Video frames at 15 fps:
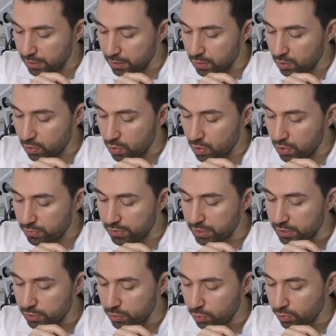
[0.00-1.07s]
or the
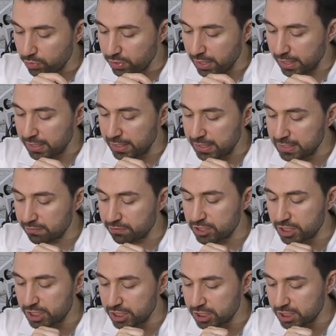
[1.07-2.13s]
tooth adhesive
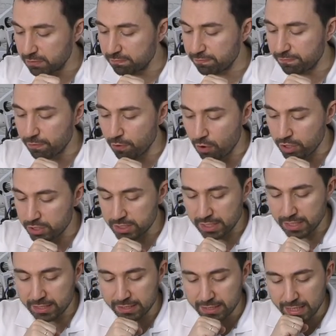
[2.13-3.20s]
system first
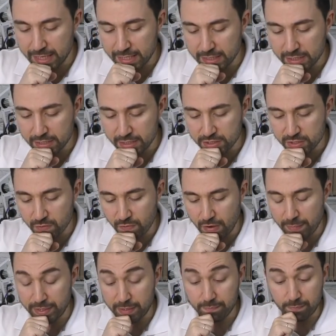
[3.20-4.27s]
and then the
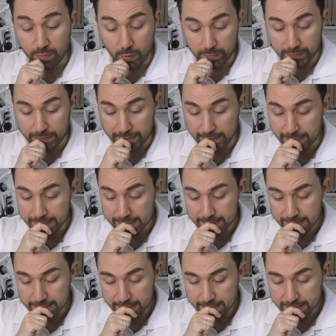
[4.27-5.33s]
ceramic bonding?
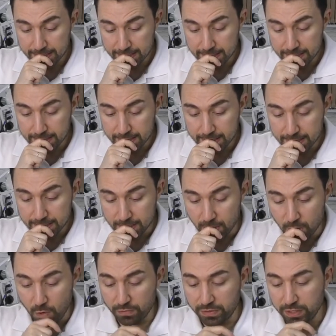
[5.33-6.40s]

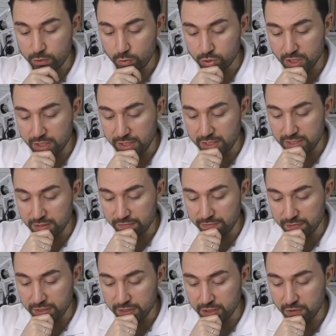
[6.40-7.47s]
Or the tooth adhesive
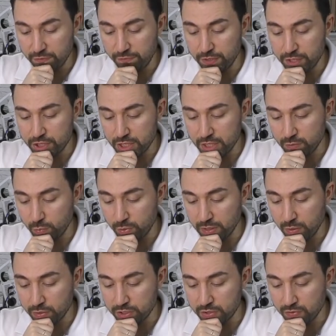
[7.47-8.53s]
is sufficient
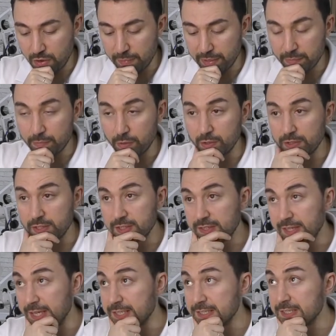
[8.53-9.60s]
without ceramic bonding?
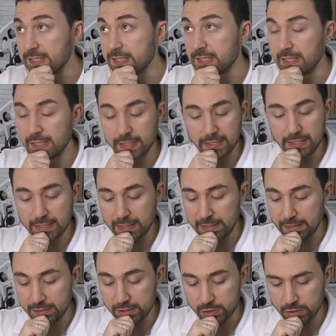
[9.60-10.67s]
Thanks.
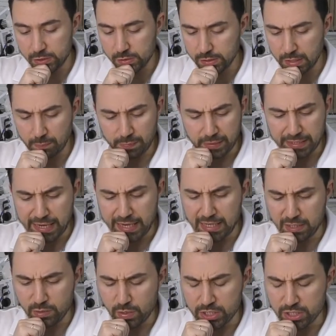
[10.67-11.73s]
It's a
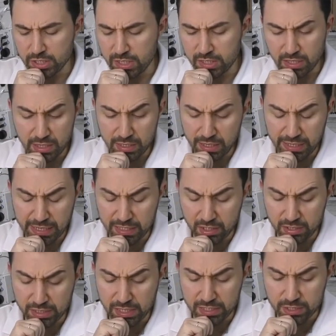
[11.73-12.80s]
complicated question. I
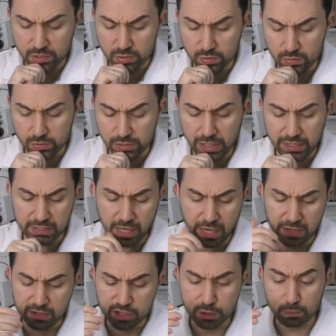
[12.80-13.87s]
cannot get you. I
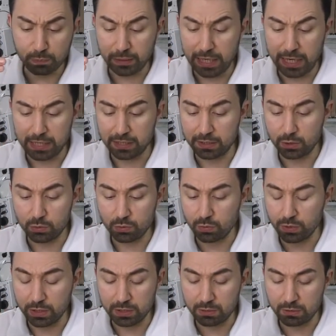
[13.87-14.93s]
explained you
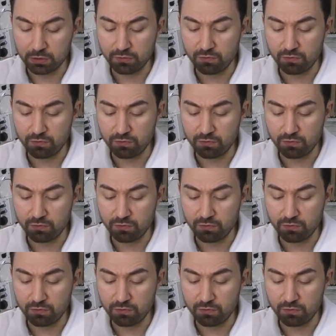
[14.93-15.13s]
in